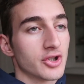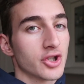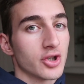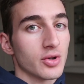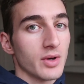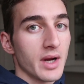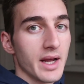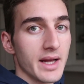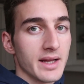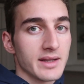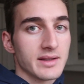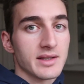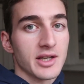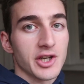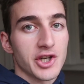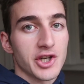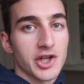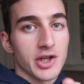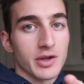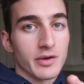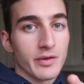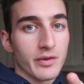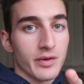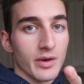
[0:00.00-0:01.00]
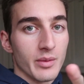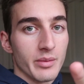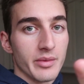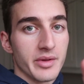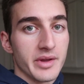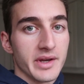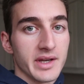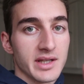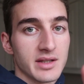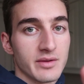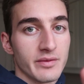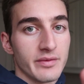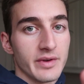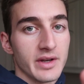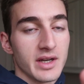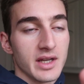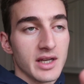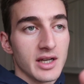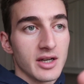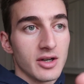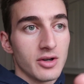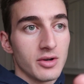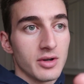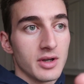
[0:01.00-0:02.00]
transition from this
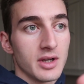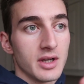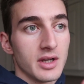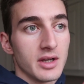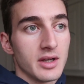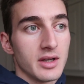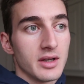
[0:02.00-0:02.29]
video